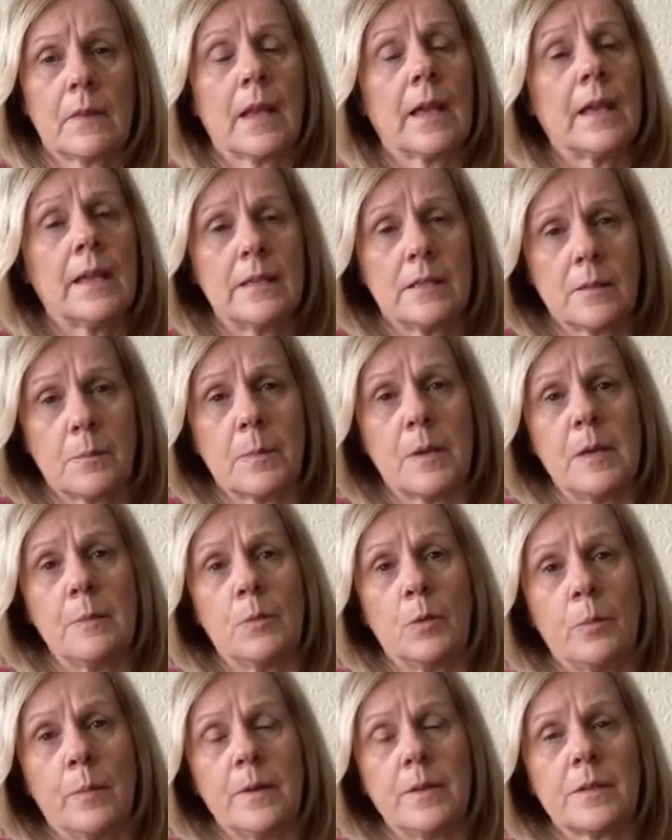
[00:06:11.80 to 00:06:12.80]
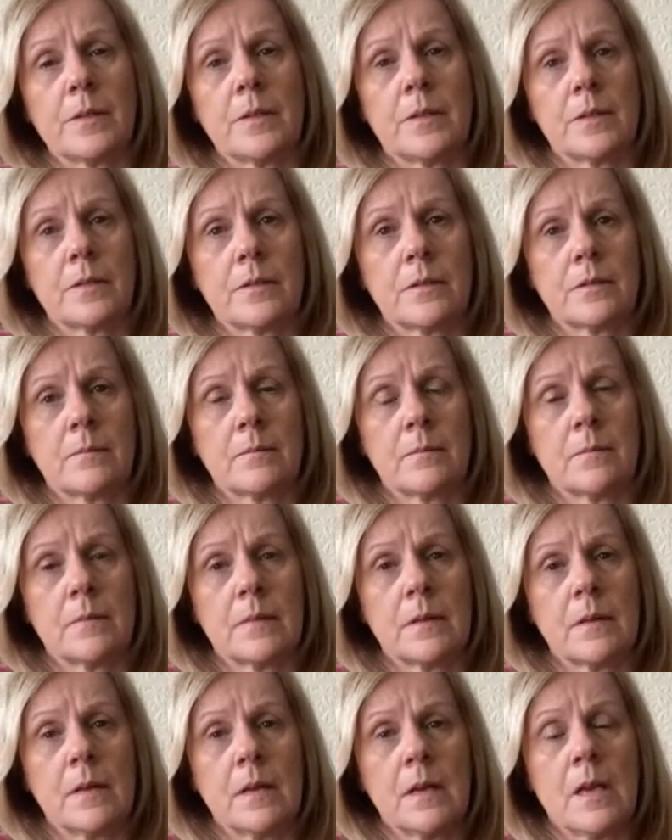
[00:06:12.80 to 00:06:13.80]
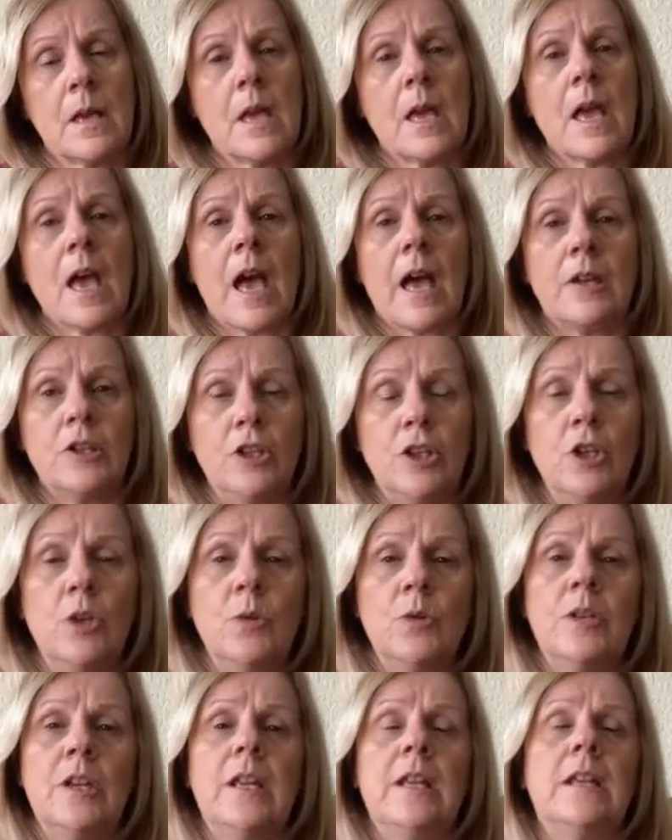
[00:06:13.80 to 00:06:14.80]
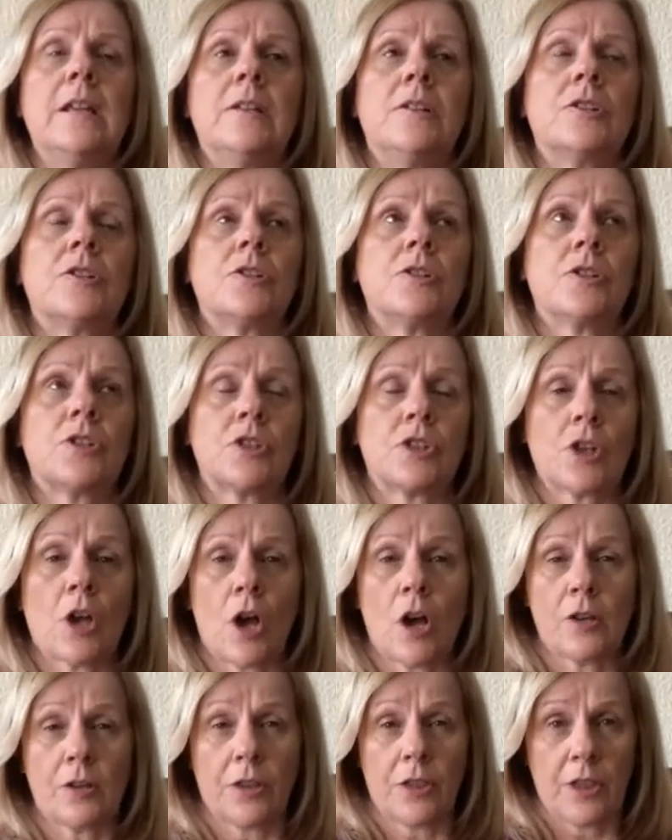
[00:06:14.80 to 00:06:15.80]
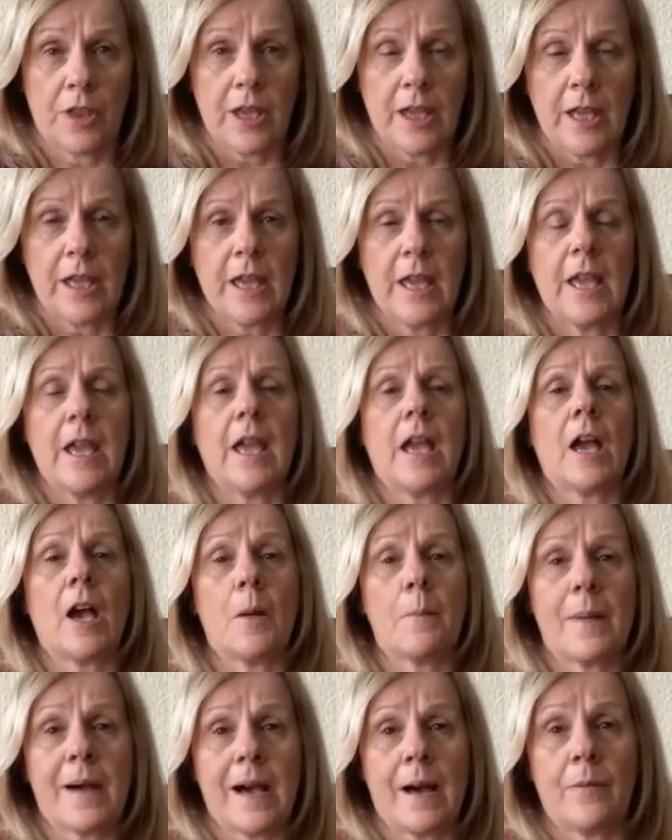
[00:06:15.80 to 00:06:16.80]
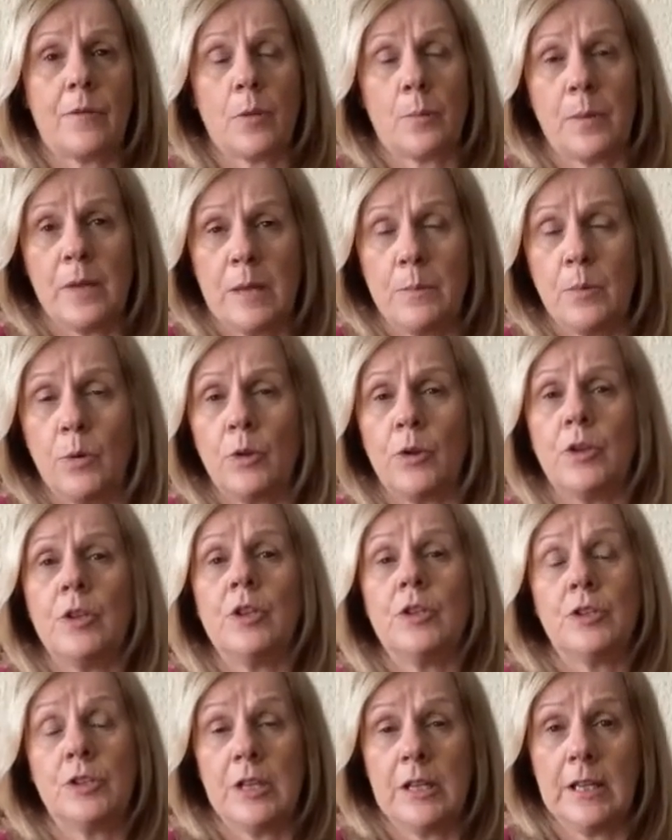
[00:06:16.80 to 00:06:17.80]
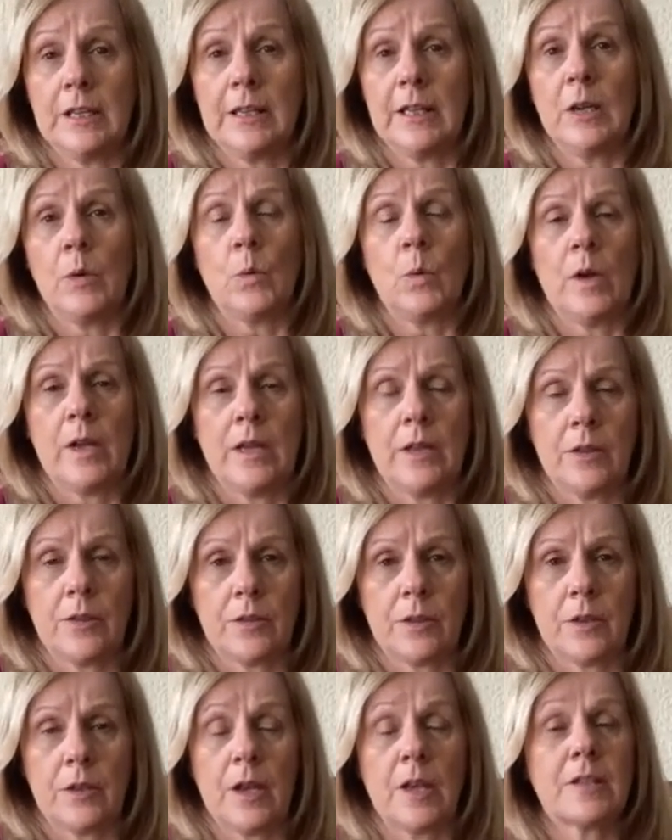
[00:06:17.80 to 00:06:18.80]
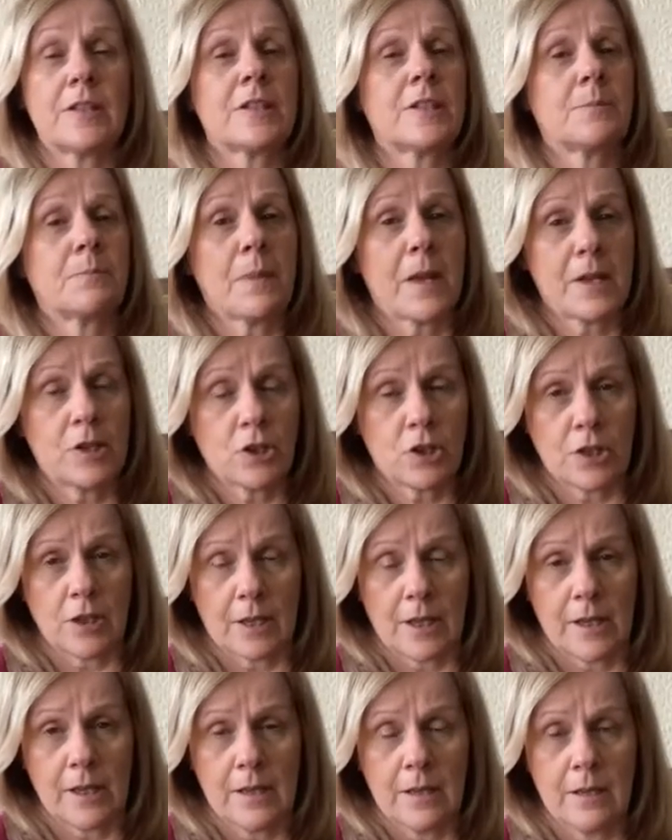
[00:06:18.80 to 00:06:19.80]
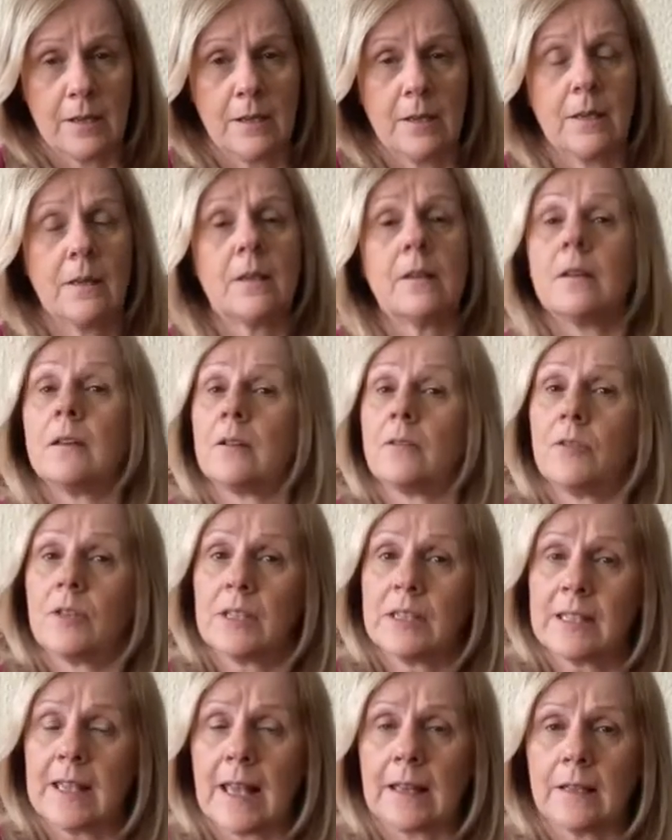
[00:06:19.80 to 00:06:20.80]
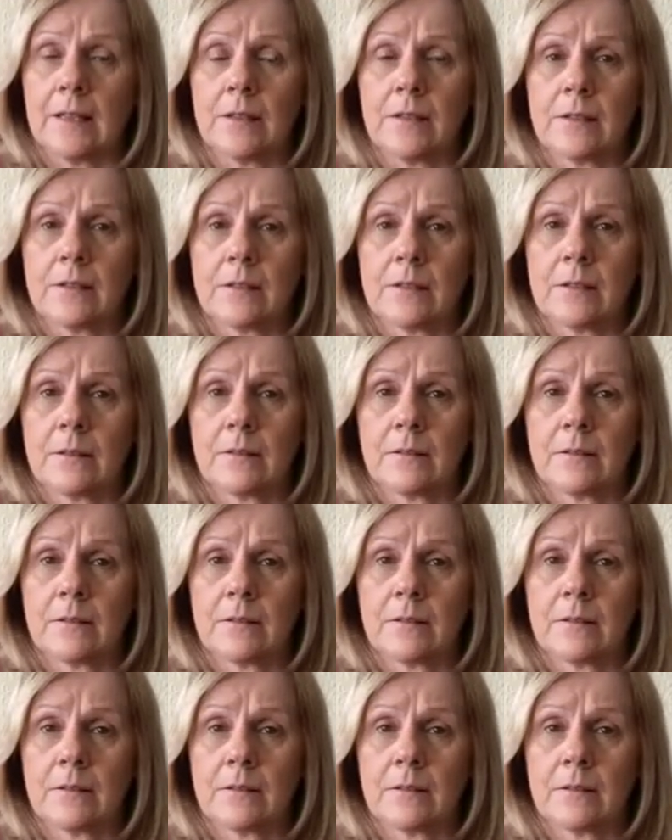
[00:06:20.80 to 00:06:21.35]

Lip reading: It's a people business. And you need to start thinking about the people that you're dealing with, especially the sellers.